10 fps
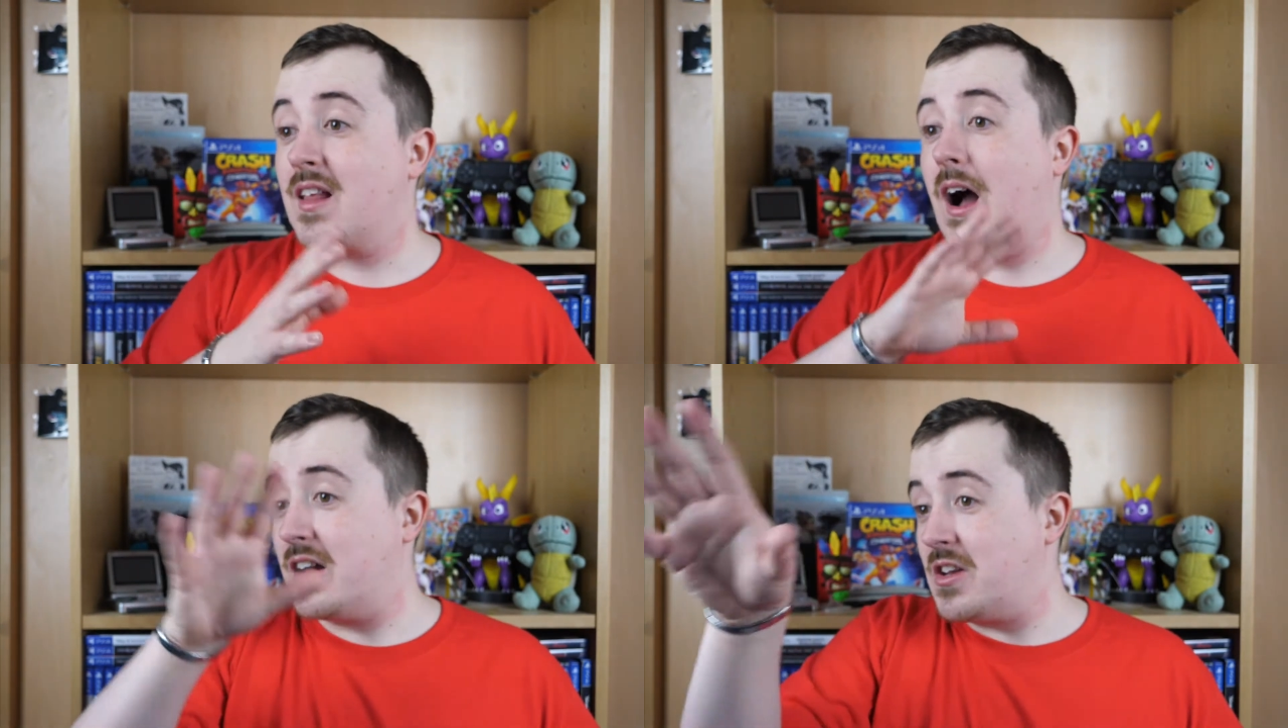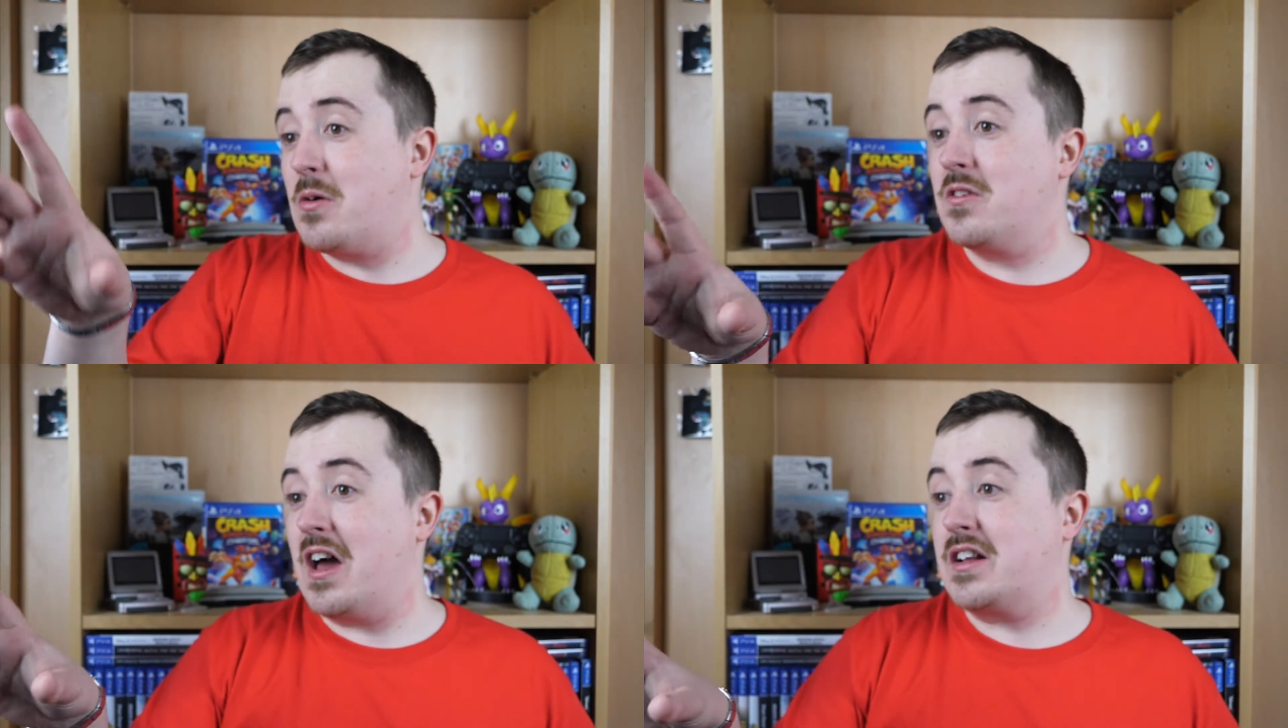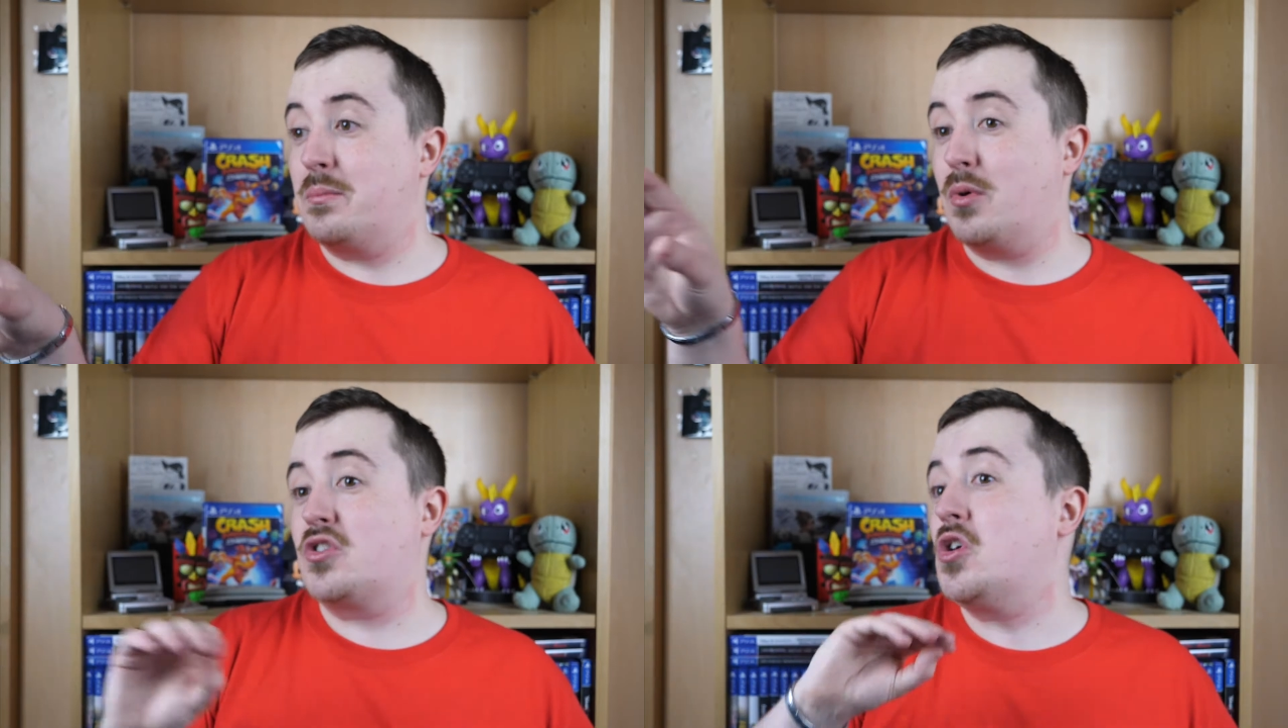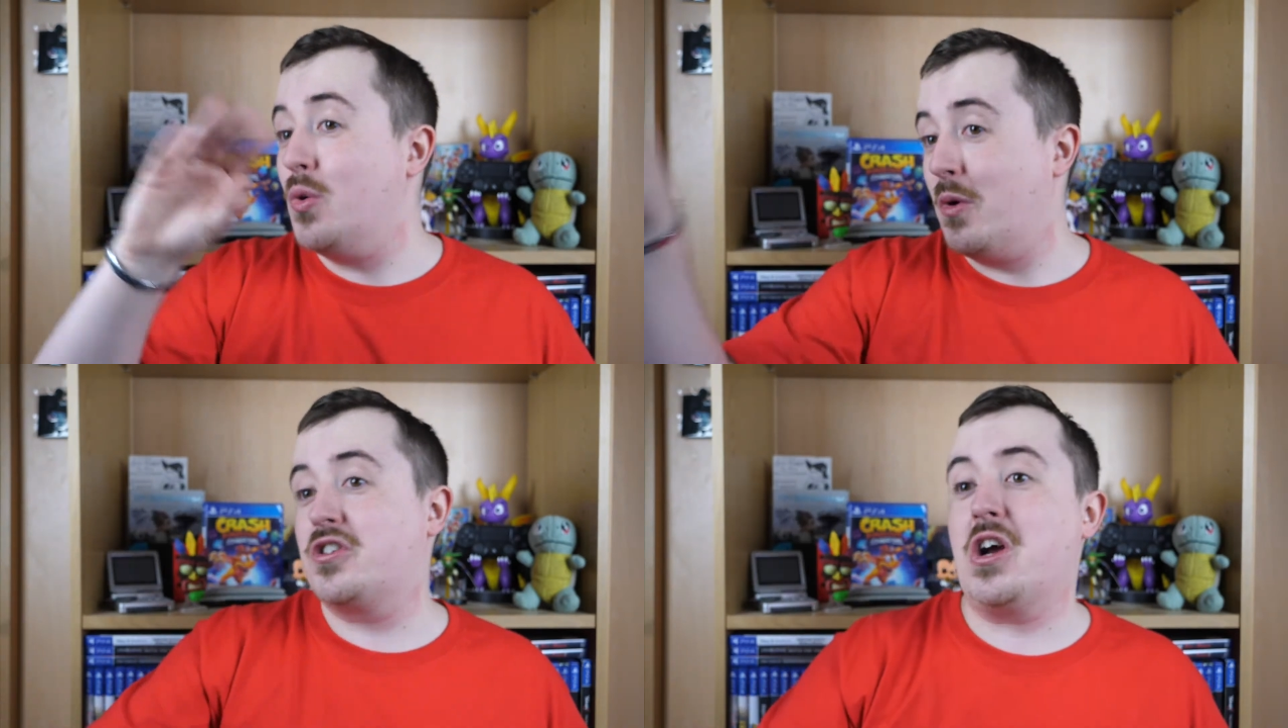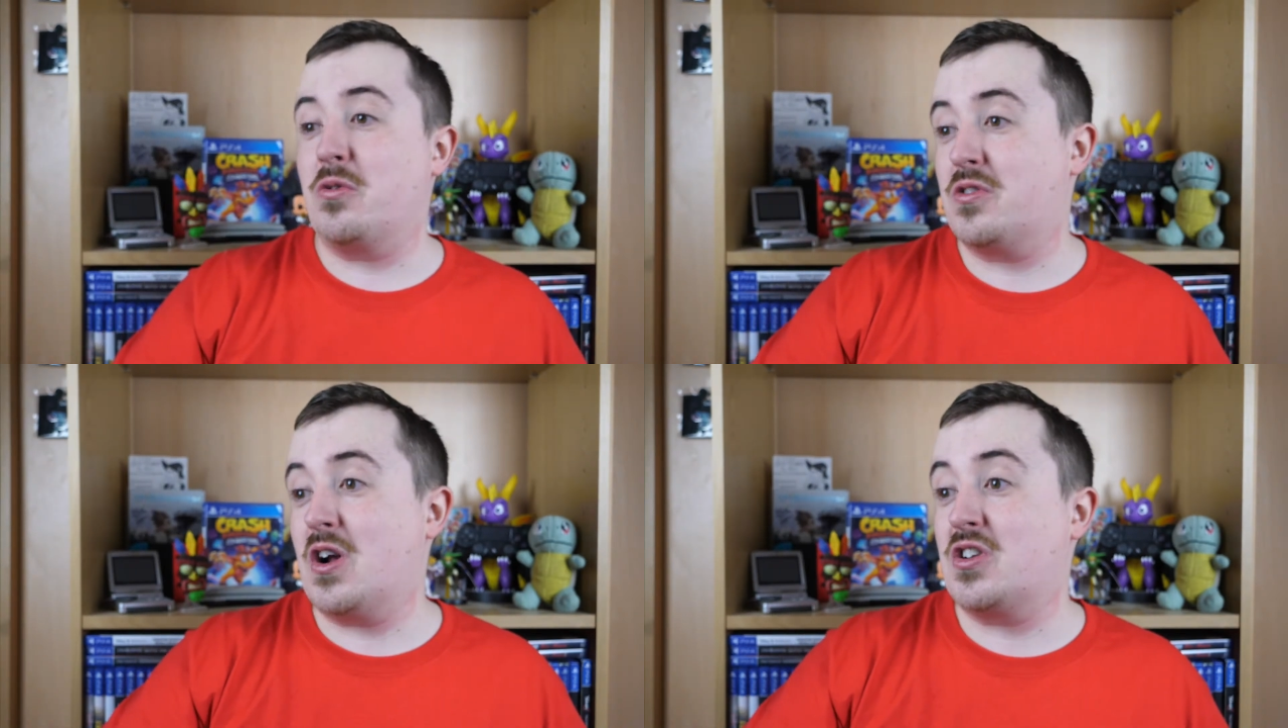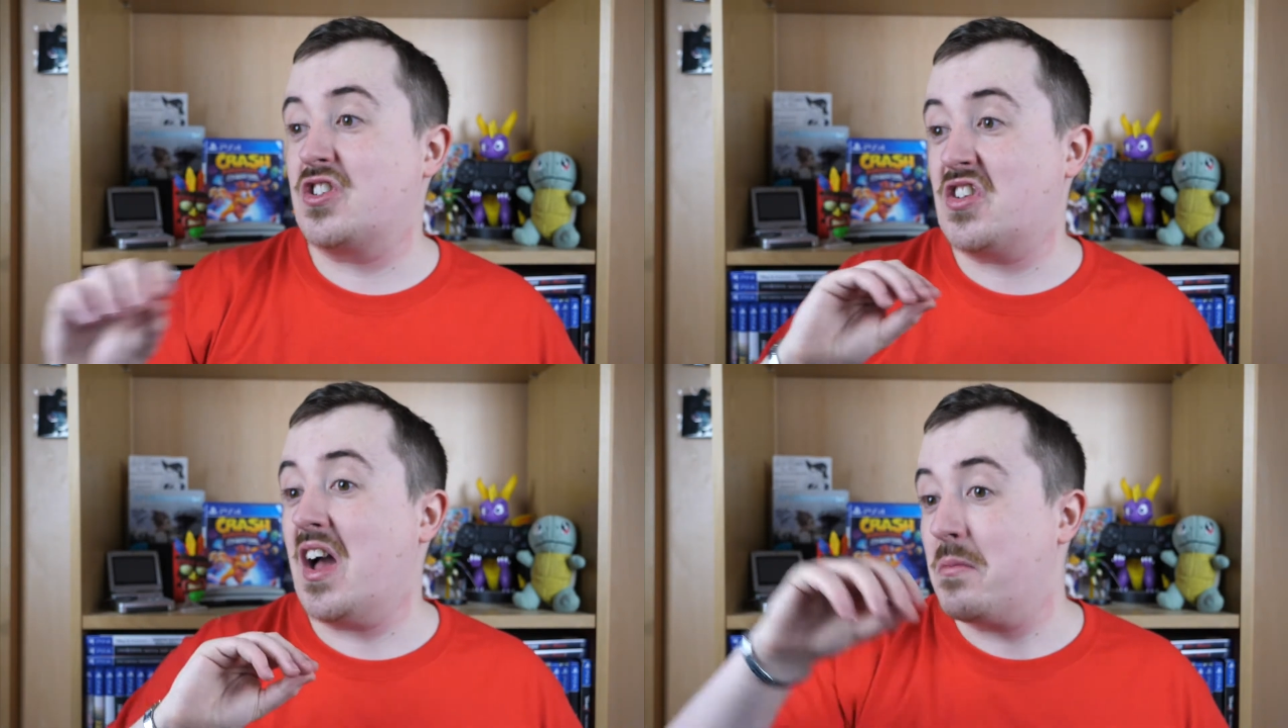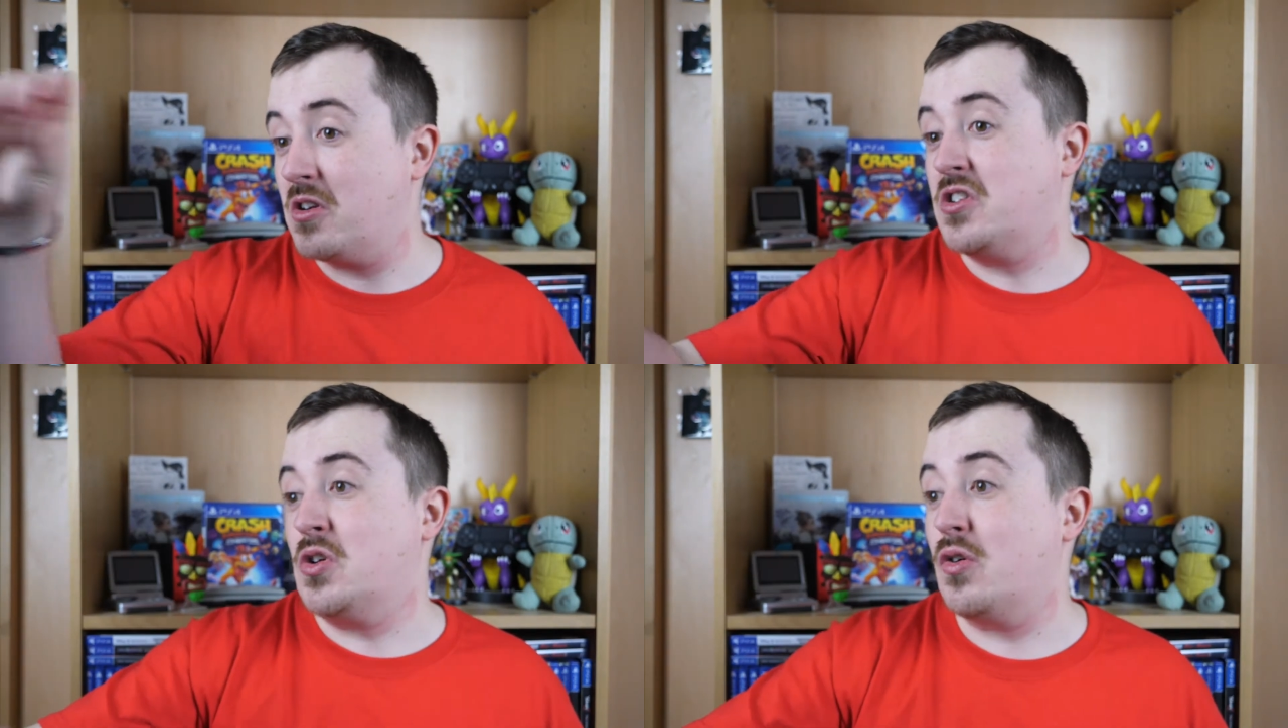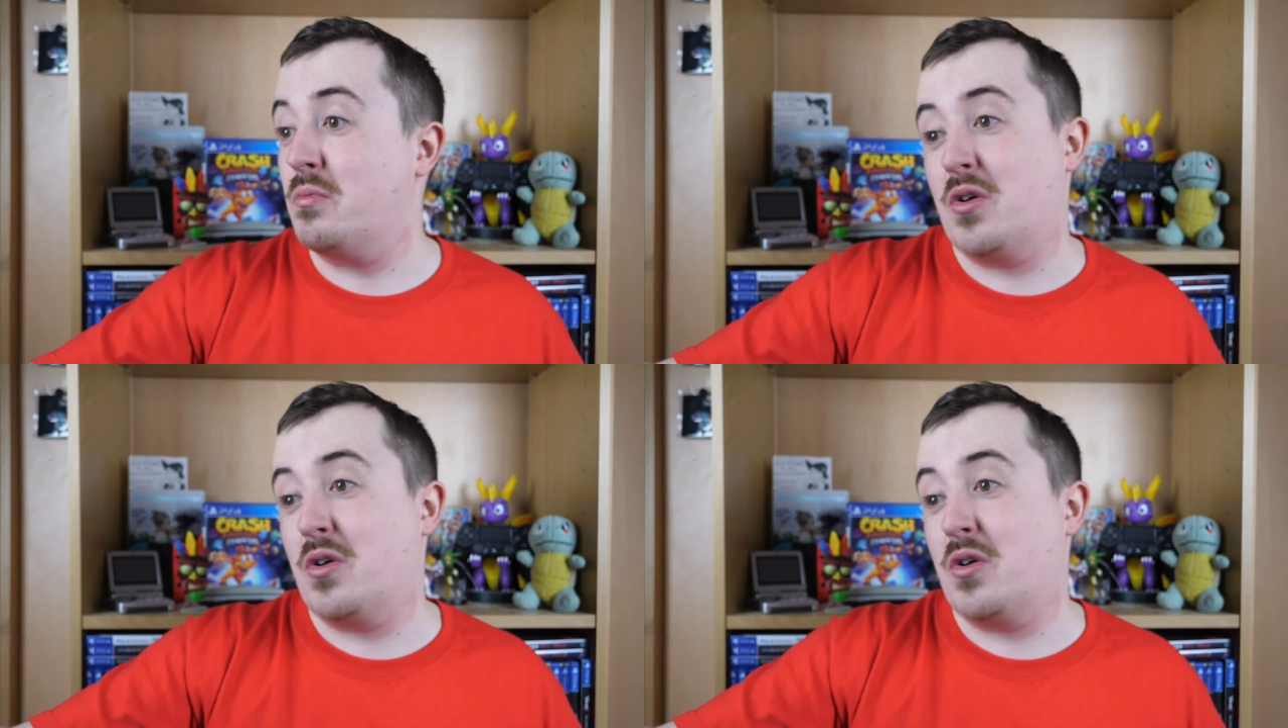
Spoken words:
I don't like to put too much out there to say I'm going to do it,